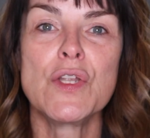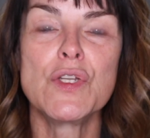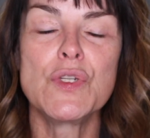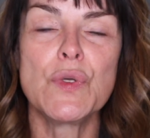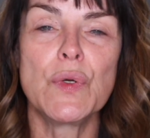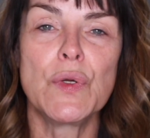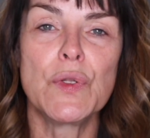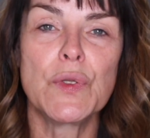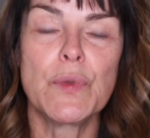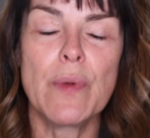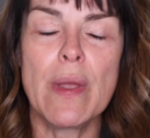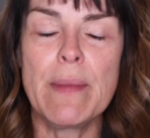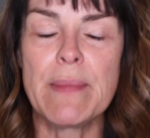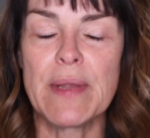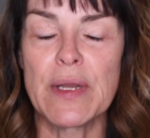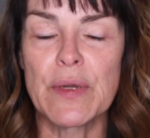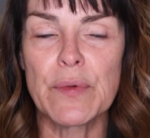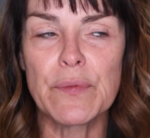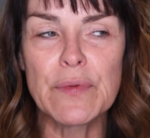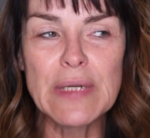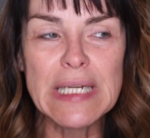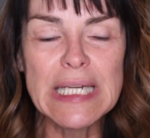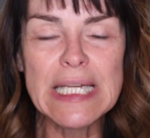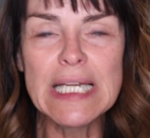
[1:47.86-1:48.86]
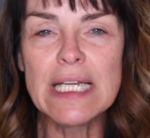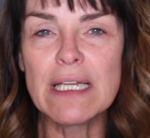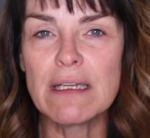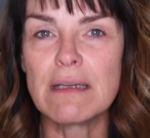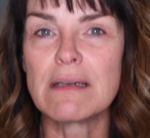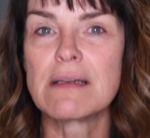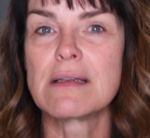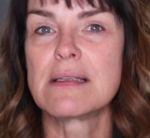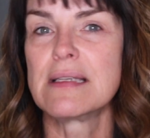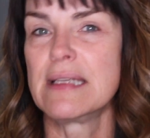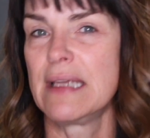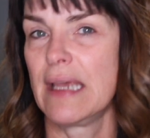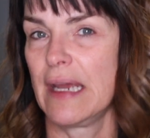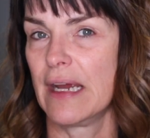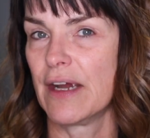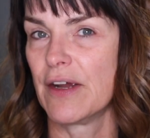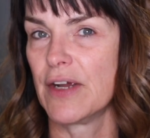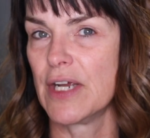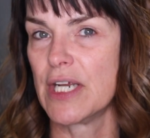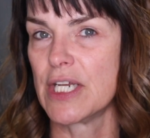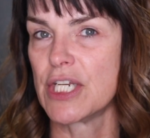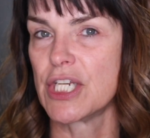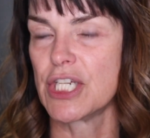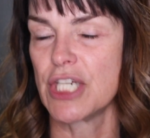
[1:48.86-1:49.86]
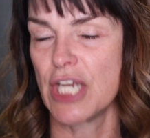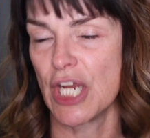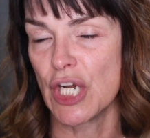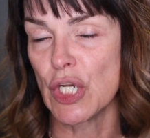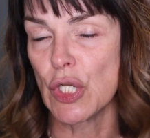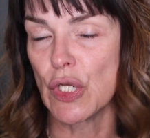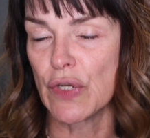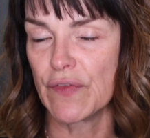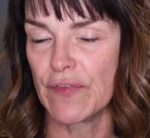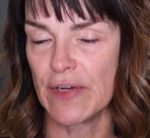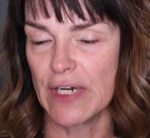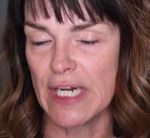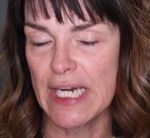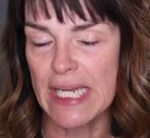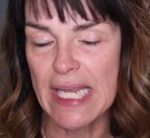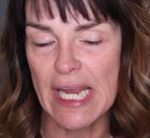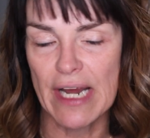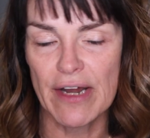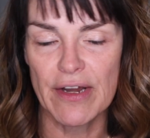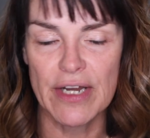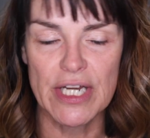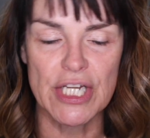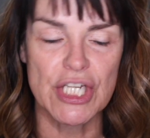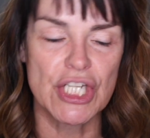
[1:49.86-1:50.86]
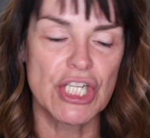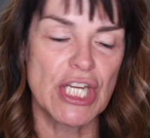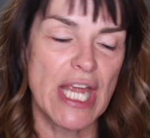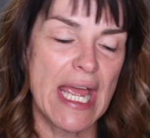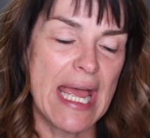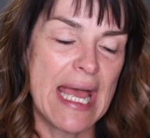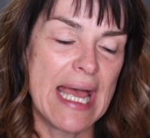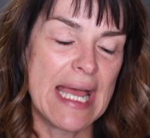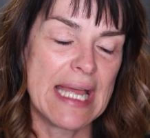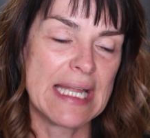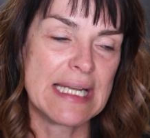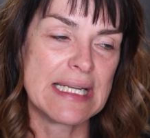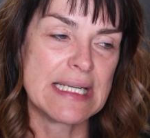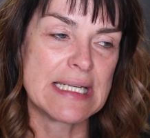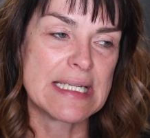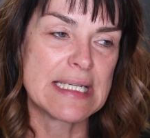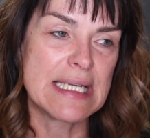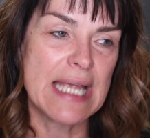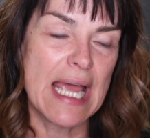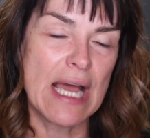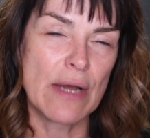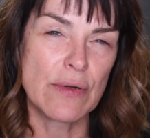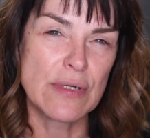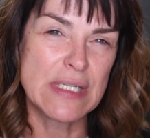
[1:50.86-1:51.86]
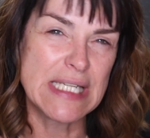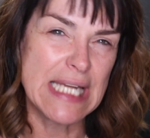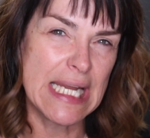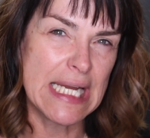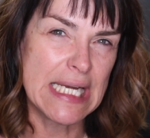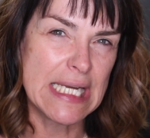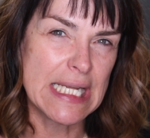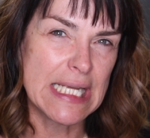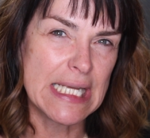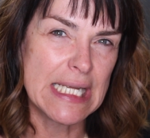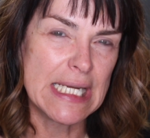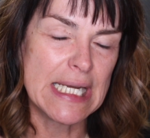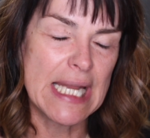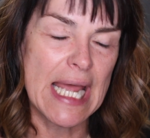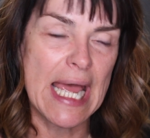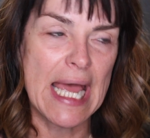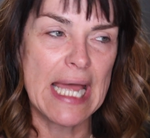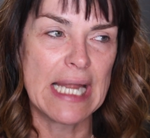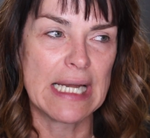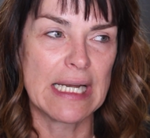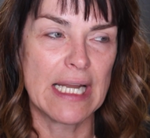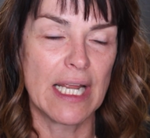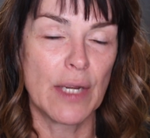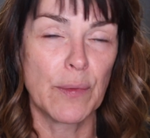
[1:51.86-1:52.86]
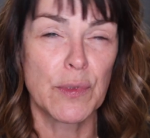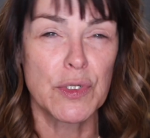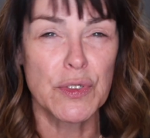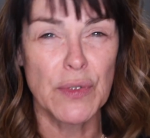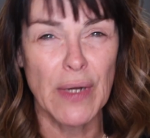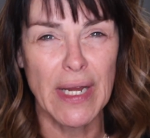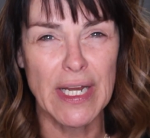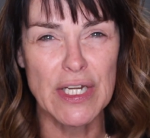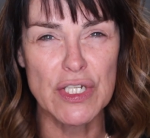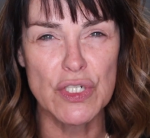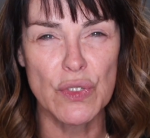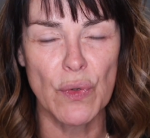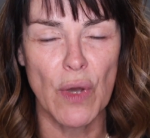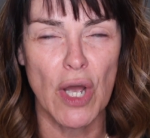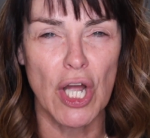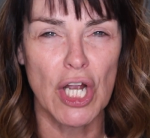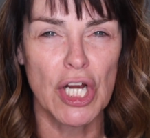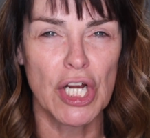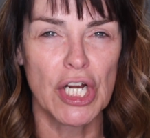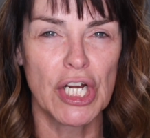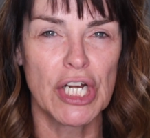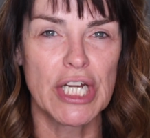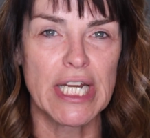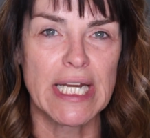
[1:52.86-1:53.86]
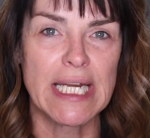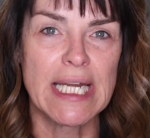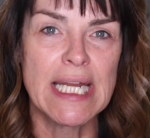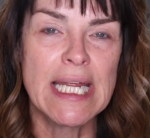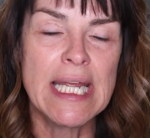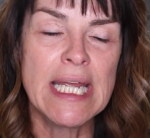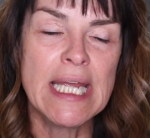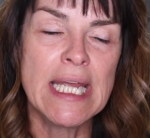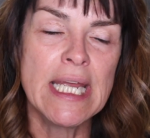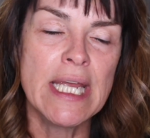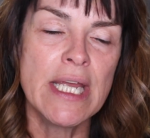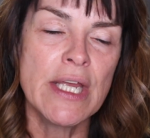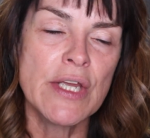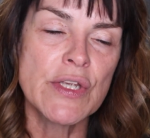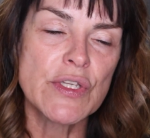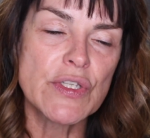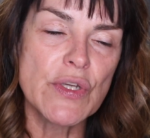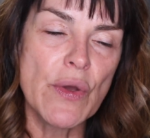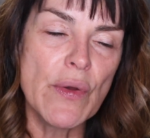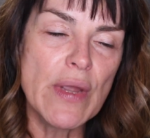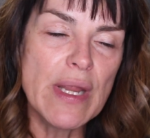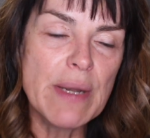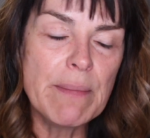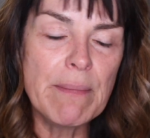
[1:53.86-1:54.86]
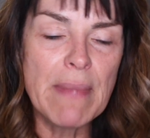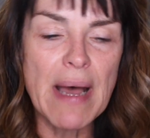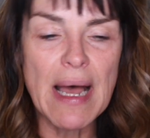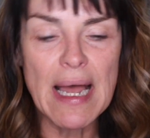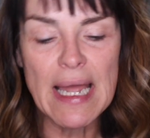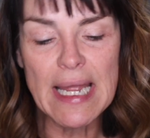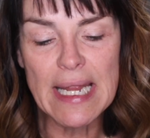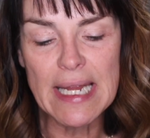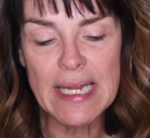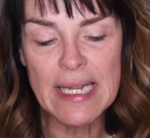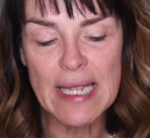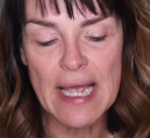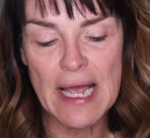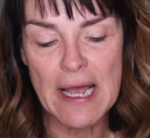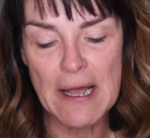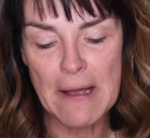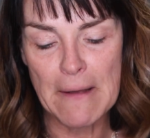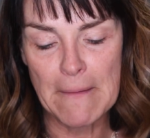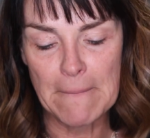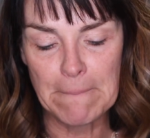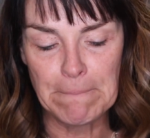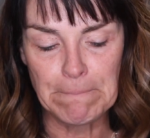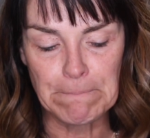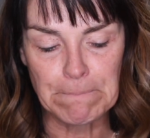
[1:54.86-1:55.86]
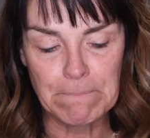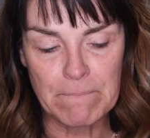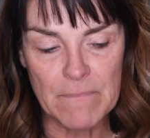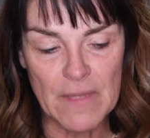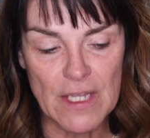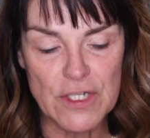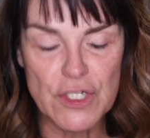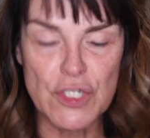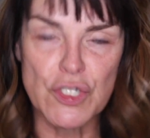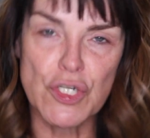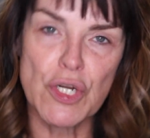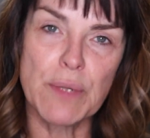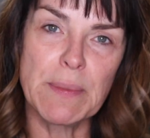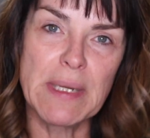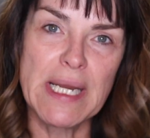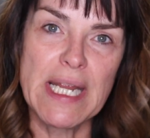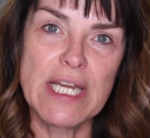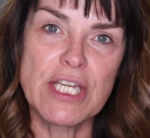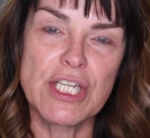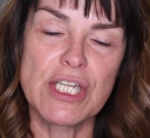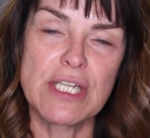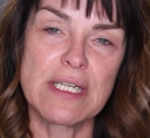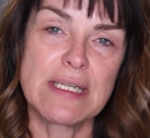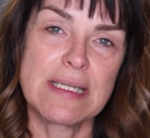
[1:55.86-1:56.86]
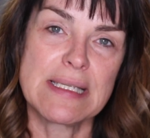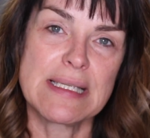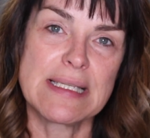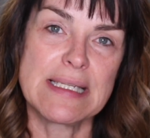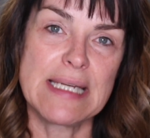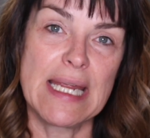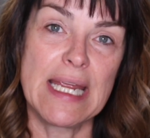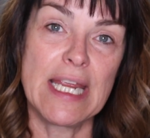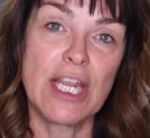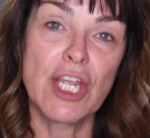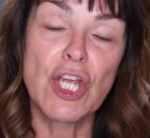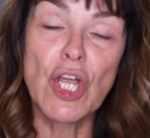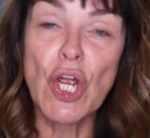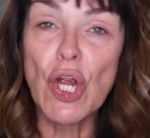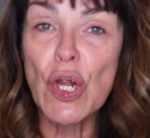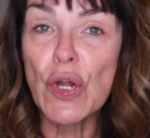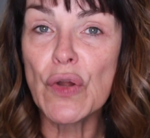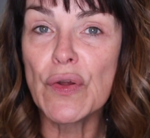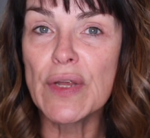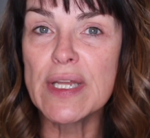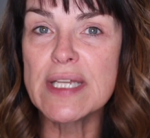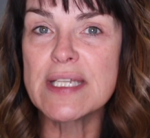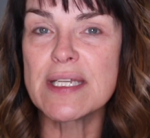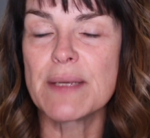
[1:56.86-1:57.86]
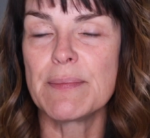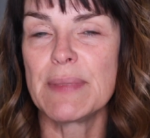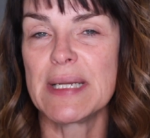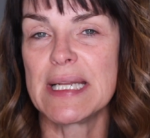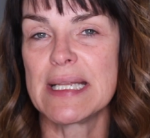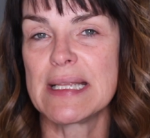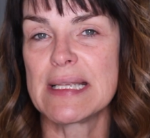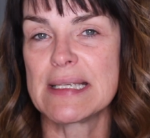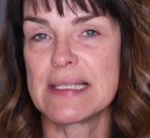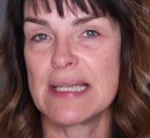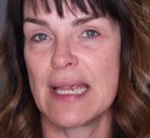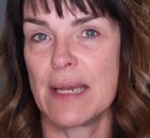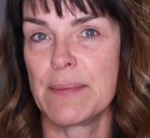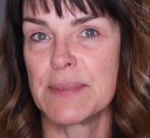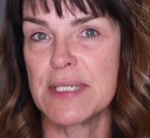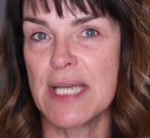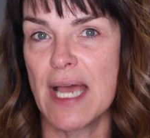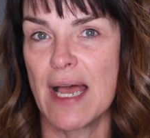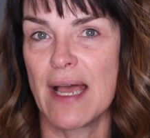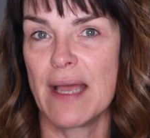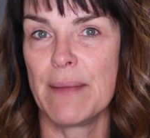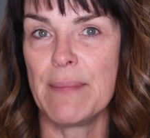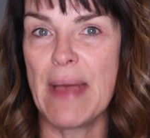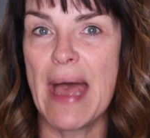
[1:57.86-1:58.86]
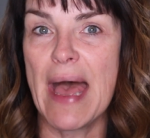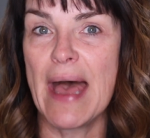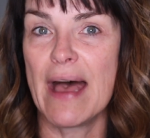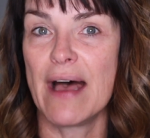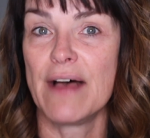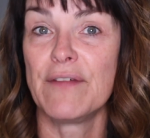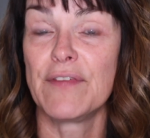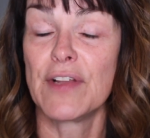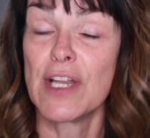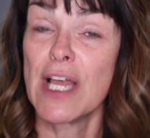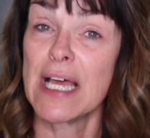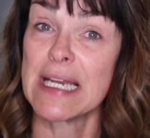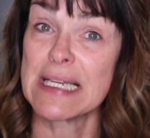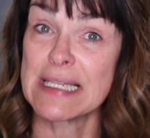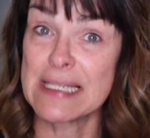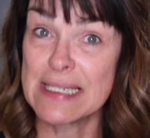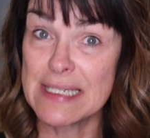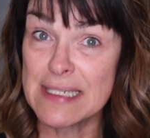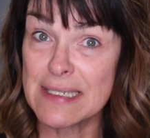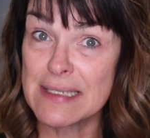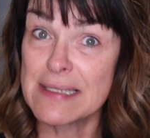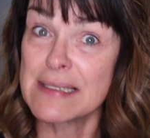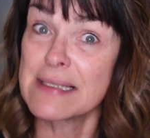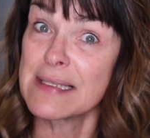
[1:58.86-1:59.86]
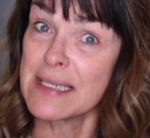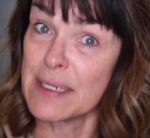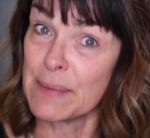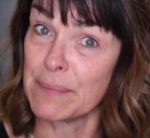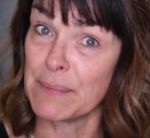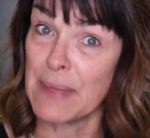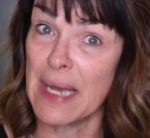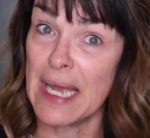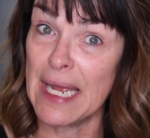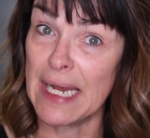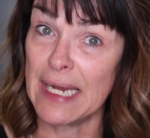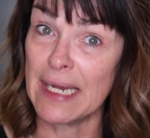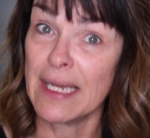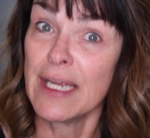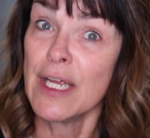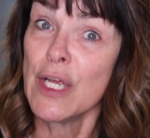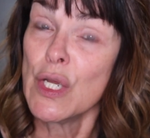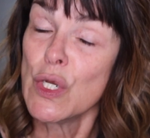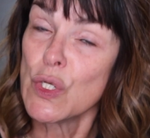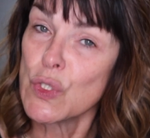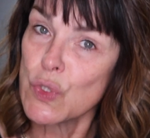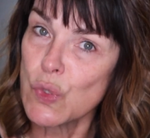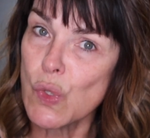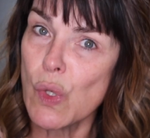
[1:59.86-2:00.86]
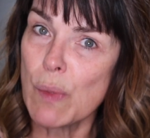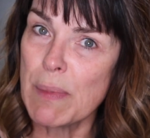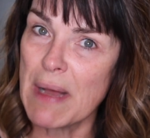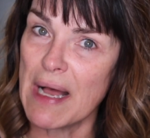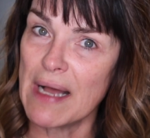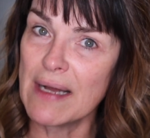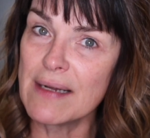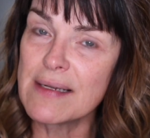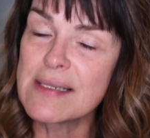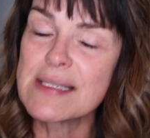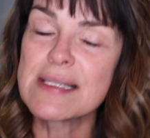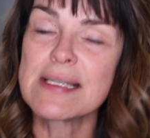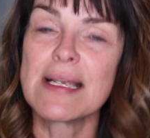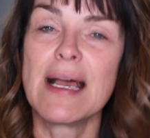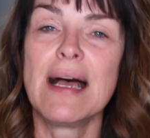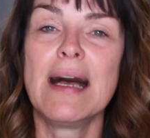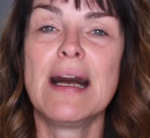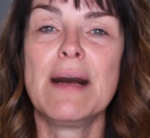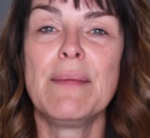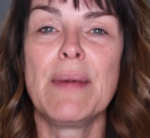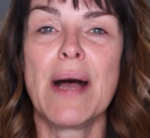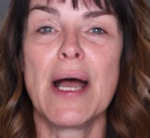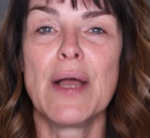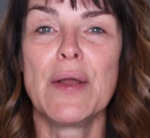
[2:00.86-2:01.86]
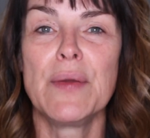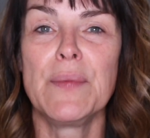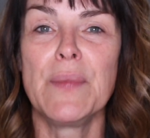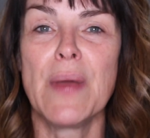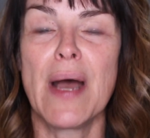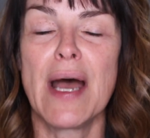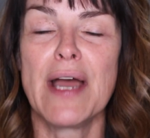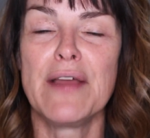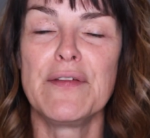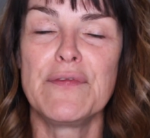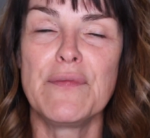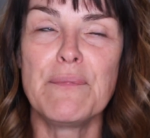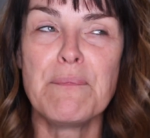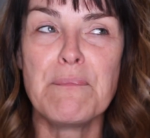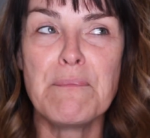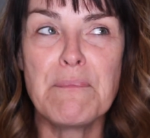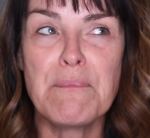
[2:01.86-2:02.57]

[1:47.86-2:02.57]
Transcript: to older women. It really looks garish, can look very garish and outdated, and like we're trying too hard. And so, in my um, determination to stay current, but at the same time have a lot of skills in my toolbox, um, I, I've